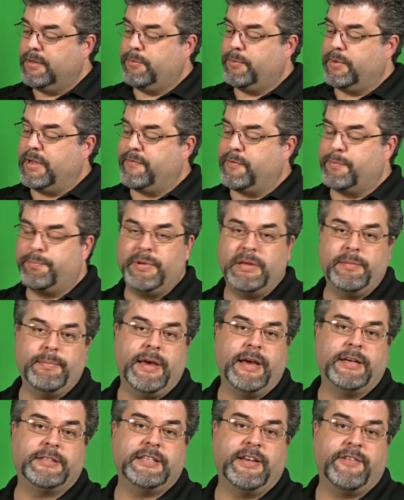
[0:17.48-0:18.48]
We have a
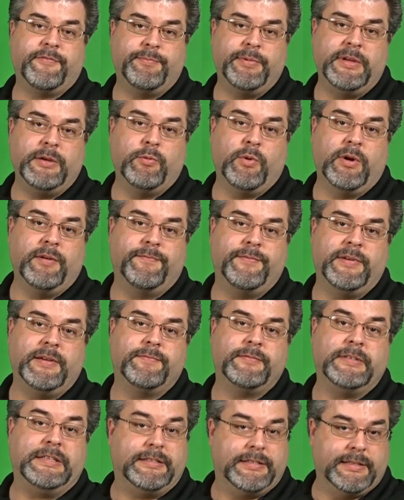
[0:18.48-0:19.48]
Beamex
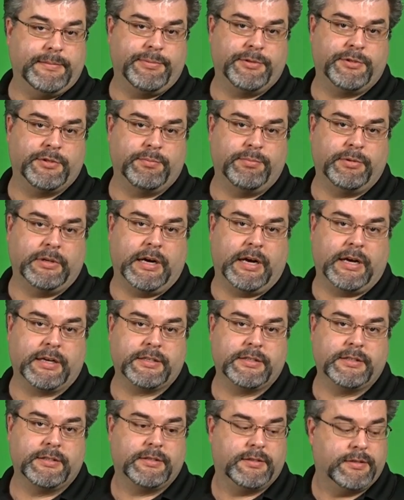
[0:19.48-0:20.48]
FB150 temperature
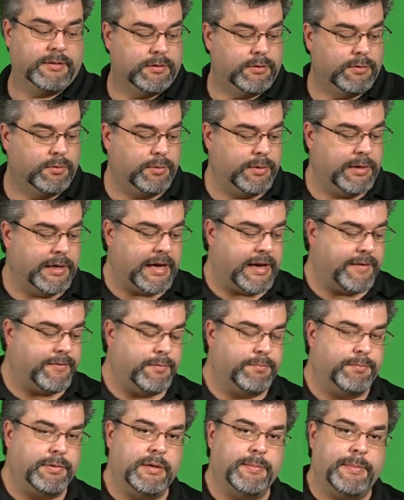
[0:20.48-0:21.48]
block. We have
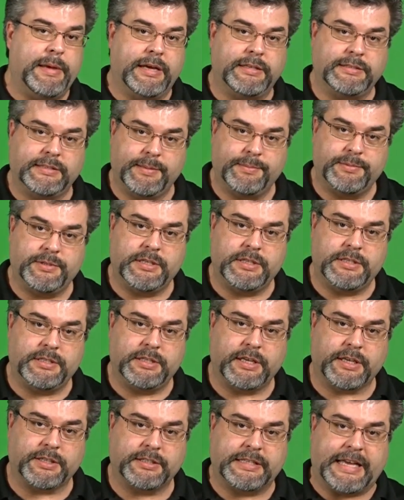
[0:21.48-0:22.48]
a Beamex
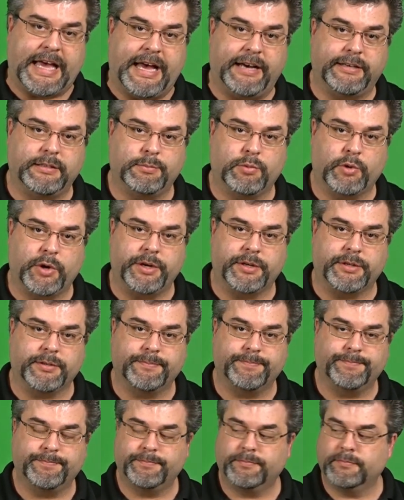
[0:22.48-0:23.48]
MC6 calibrator.
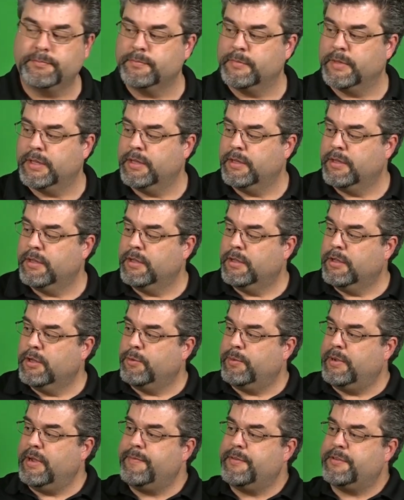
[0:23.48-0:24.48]

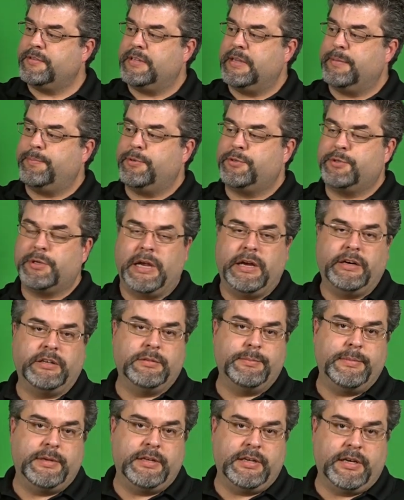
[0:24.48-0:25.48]
We have the temperature
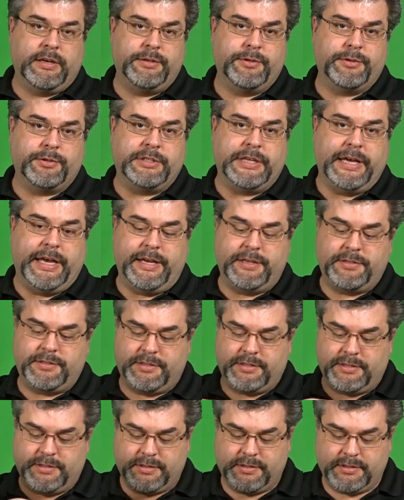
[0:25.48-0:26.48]
element under
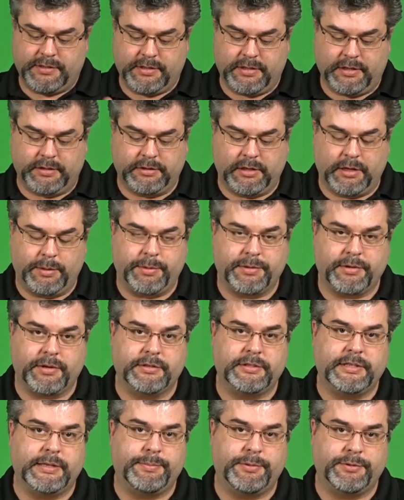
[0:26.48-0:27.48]
test along with our
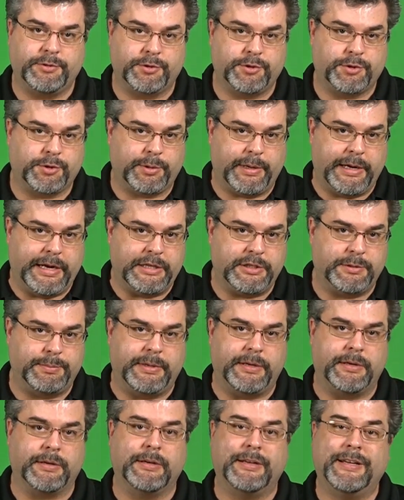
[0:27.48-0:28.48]
temperature
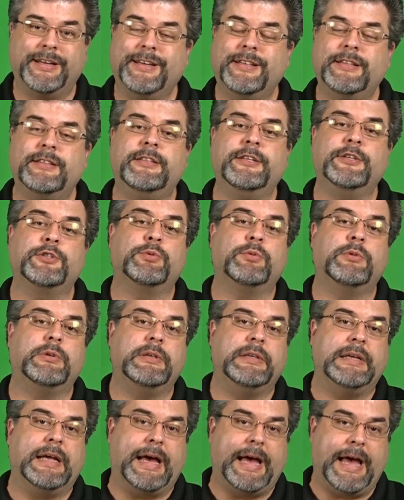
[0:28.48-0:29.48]
transmitter. This
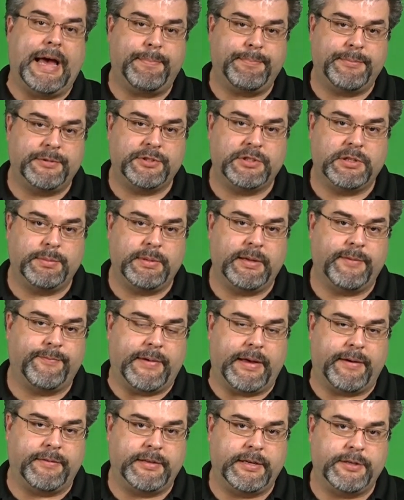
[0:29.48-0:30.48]
one happens to be a
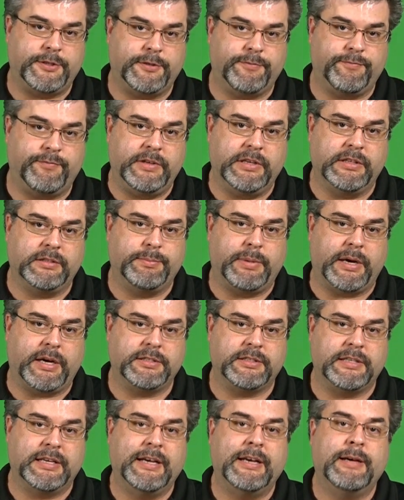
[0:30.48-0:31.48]
Foundation
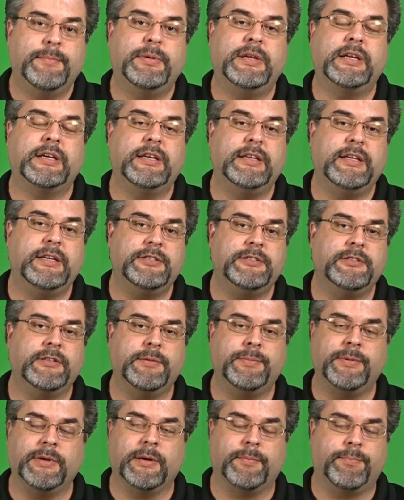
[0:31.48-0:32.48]
Fieldbus, but it could
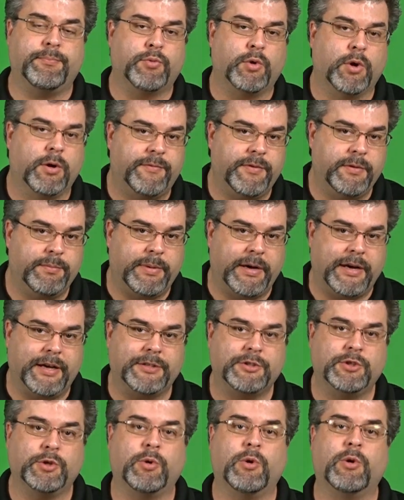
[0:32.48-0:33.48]
easily be a
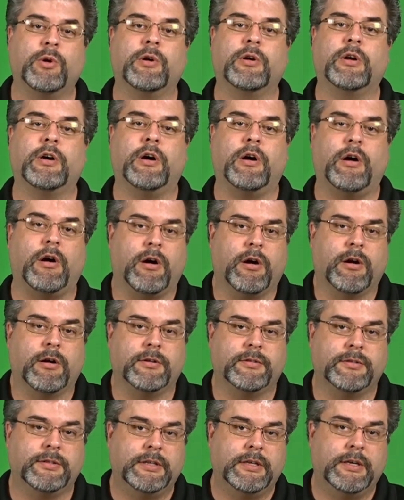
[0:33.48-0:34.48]
Profibus or a
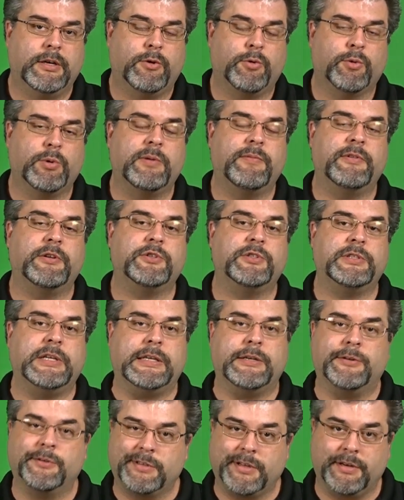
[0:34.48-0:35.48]
Hart or even a
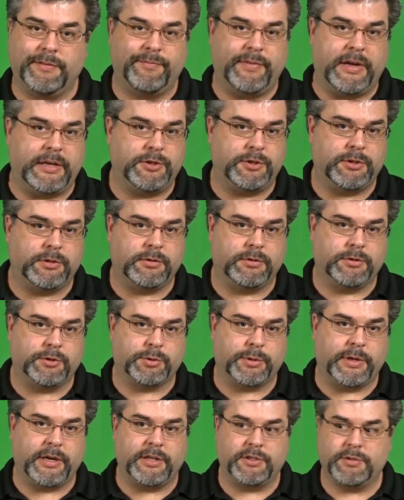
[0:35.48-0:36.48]
standard conventional
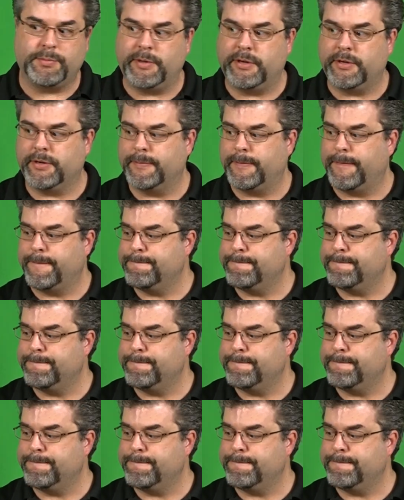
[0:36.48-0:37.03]
transmitter.